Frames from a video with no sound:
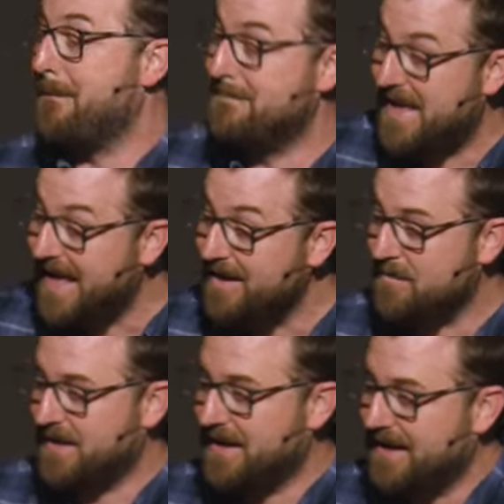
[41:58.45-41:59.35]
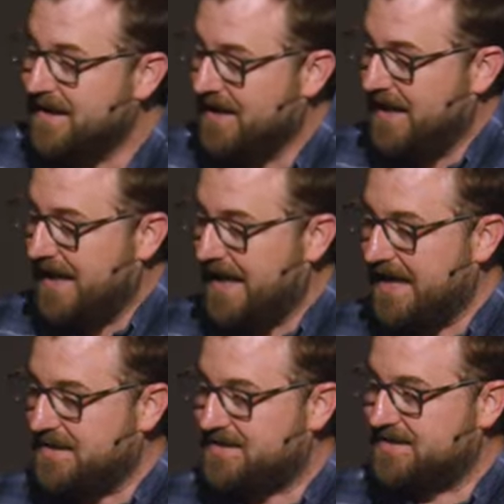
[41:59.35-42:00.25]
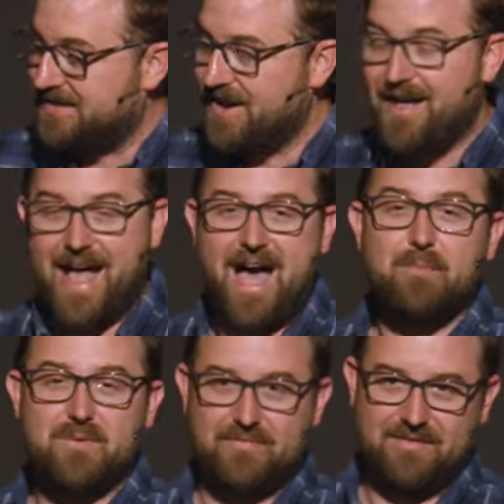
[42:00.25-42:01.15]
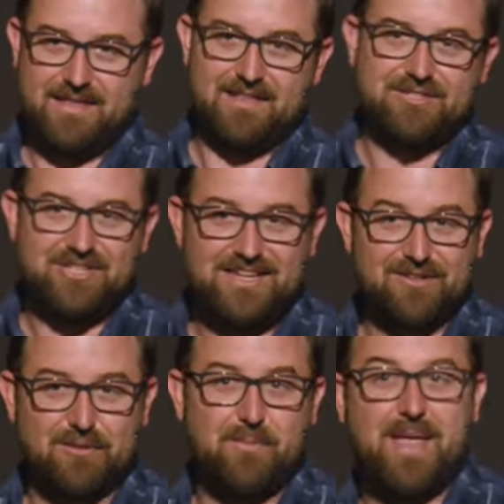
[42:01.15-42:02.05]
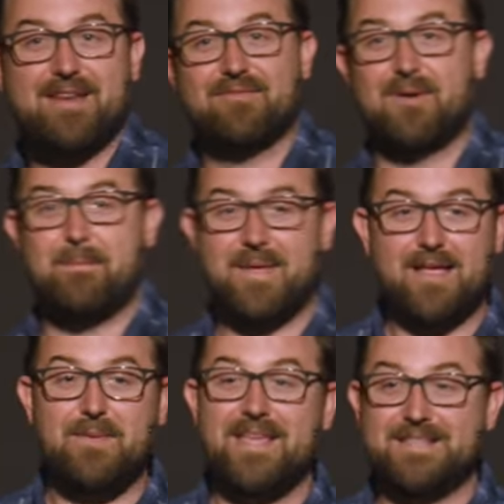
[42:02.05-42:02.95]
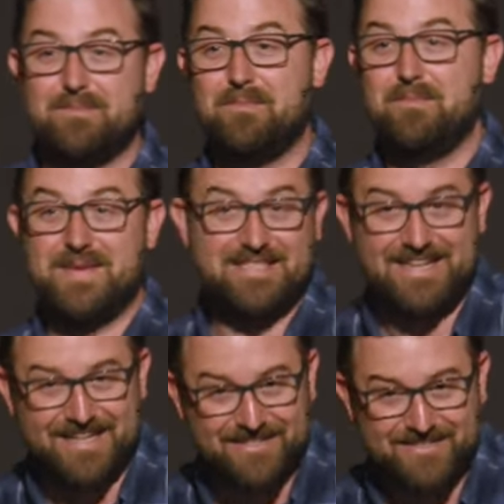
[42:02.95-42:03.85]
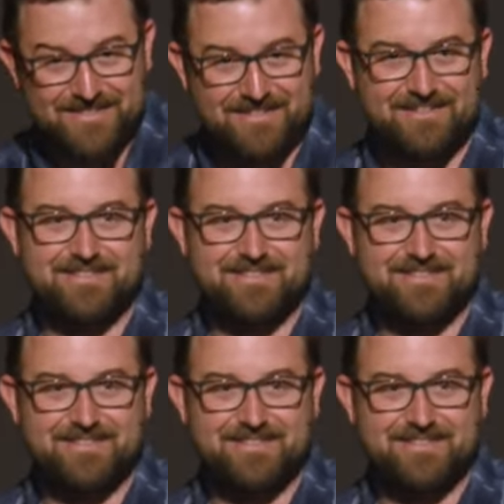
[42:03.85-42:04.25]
Maybe it's not apathy that you need to repent from. Maybe it's busyness.